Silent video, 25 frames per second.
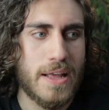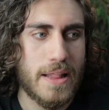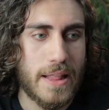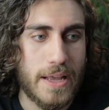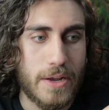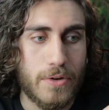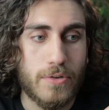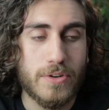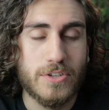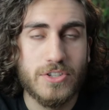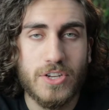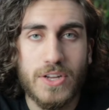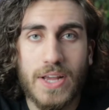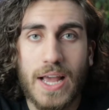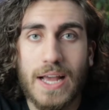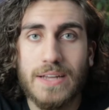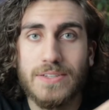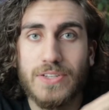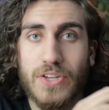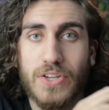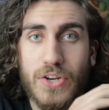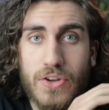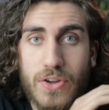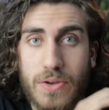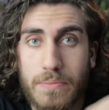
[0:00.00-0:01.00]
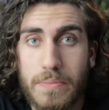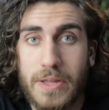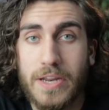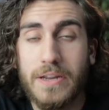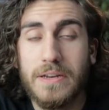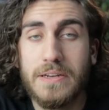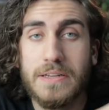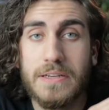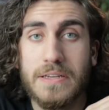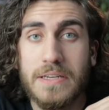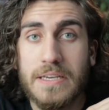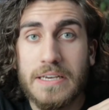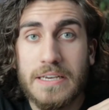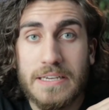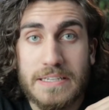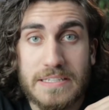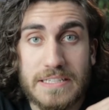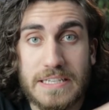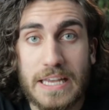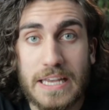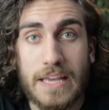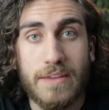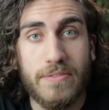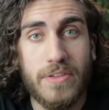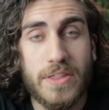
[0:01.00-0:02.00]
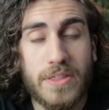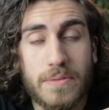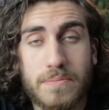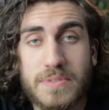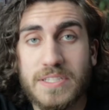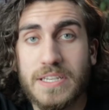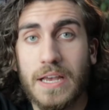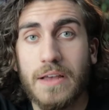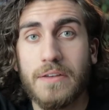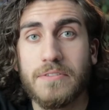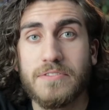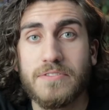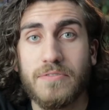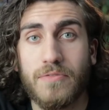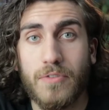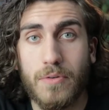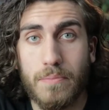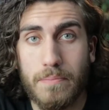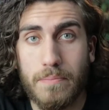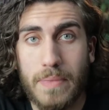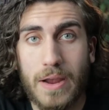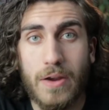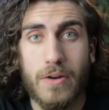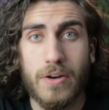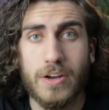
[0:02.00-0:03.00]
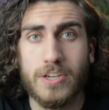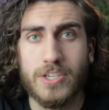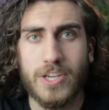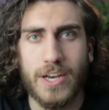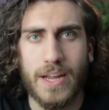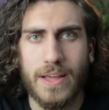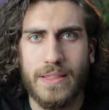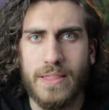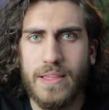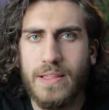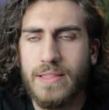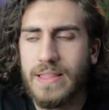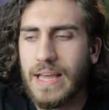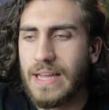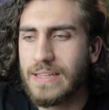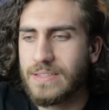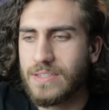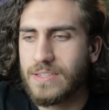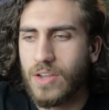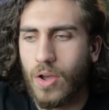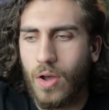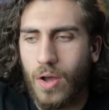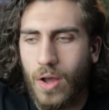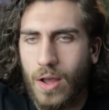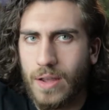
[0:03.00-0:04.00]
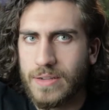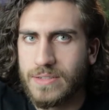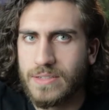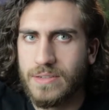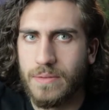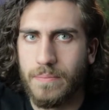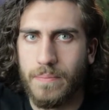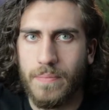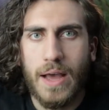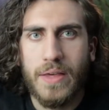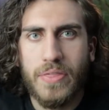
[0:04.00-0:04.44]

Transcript: like Christian guys that are committed to saving themselves for marriage. And I think that's awesome.